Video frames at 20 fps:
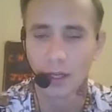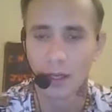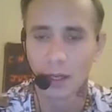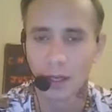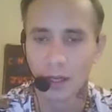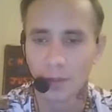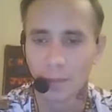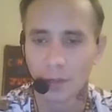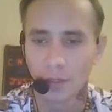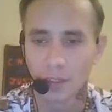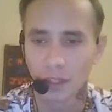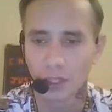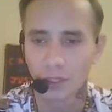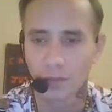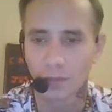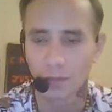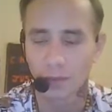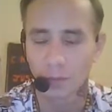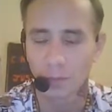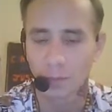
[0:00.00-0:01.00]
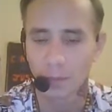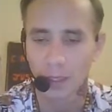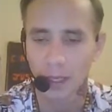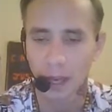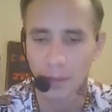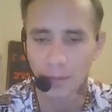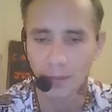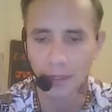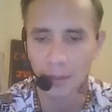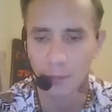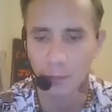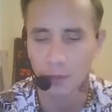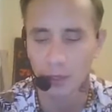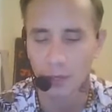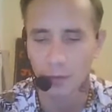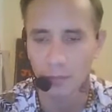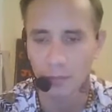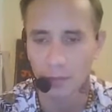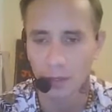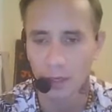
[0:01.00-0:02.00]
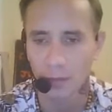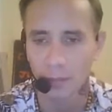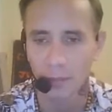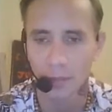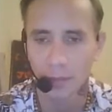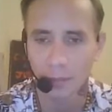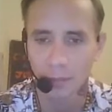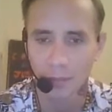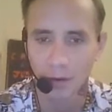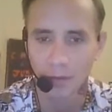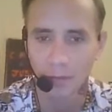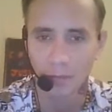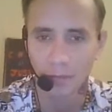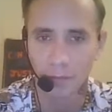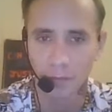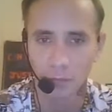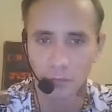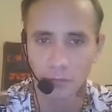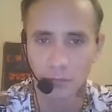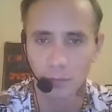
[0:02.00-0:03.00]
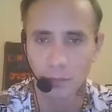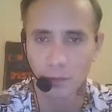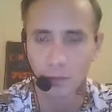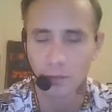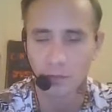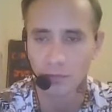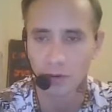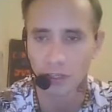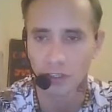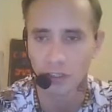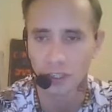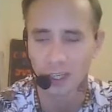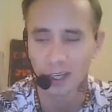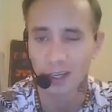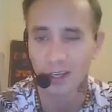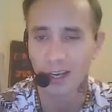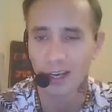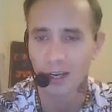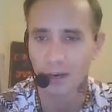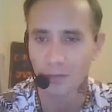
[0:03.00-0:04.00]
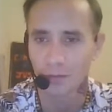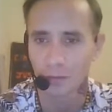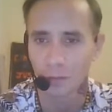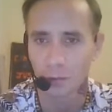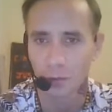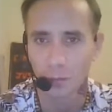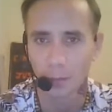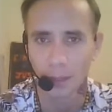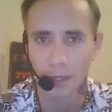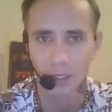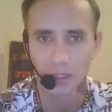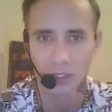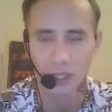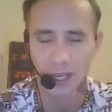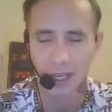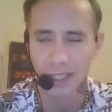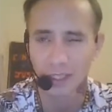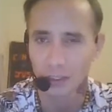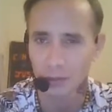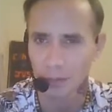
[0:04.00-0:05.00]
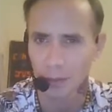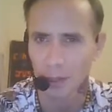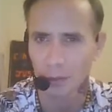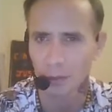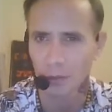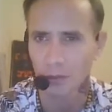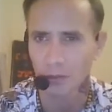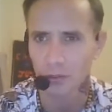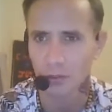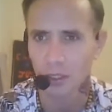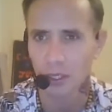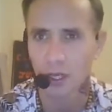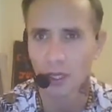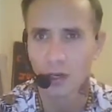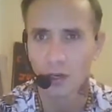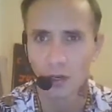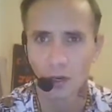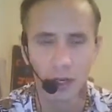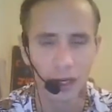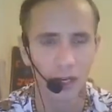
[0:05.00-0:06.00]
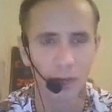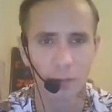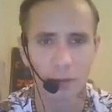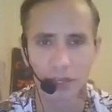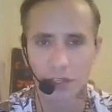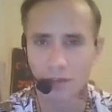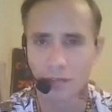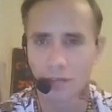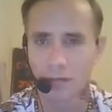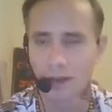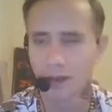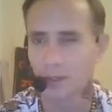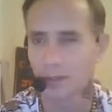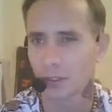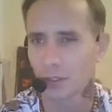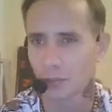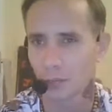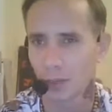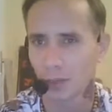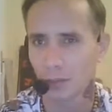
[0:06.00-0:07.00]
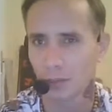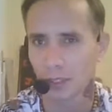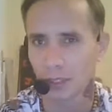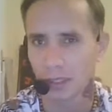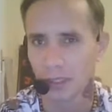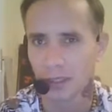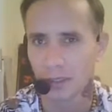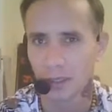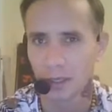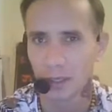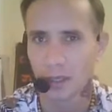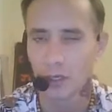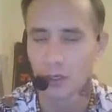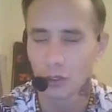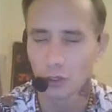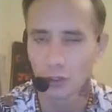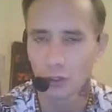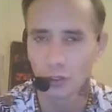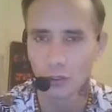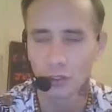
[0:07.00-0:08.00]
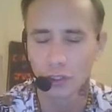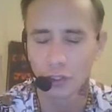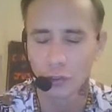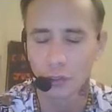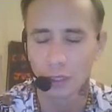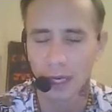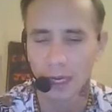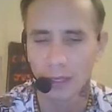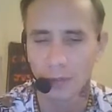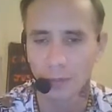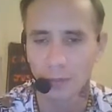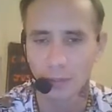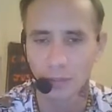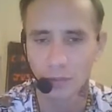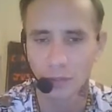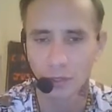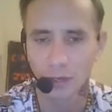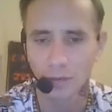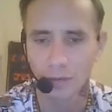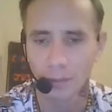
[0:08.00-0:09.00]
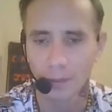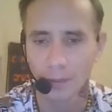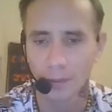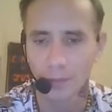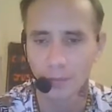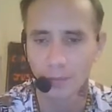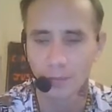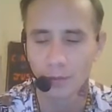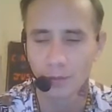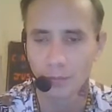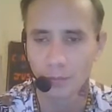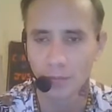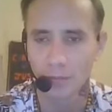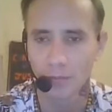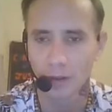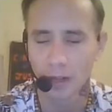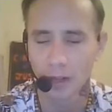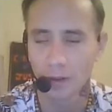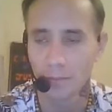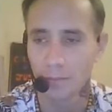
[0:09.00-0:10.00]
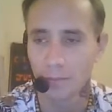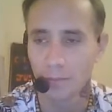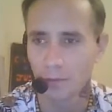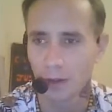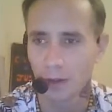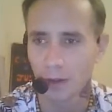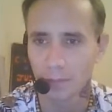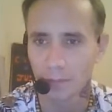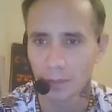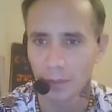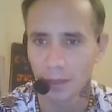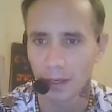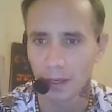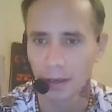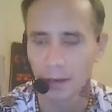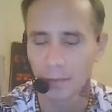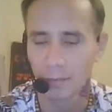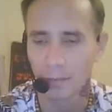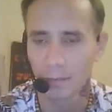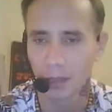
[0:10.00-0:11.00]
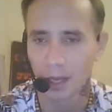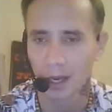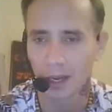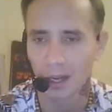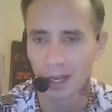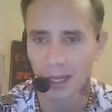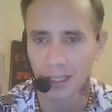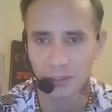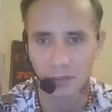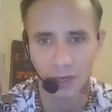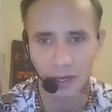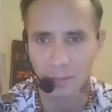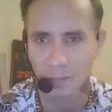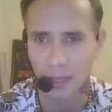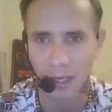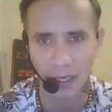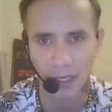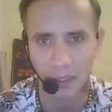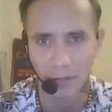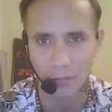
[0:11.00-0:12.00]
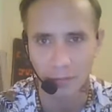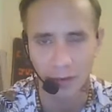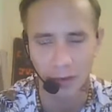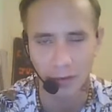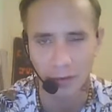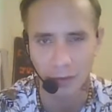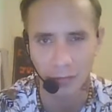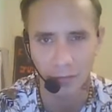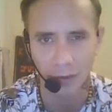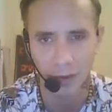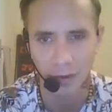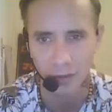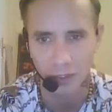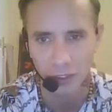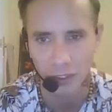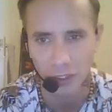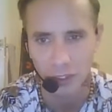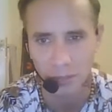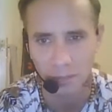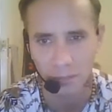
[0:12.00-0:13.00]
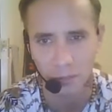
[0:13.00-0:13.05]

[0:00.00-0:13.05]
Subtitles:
My teeth are becoming more healthier. My breath feels more fresher, and I feel a lot better. So, any smokers or anyone in your family that's smoking, look on the UK website for people with vape lung cancer. Ain't many, very very slim.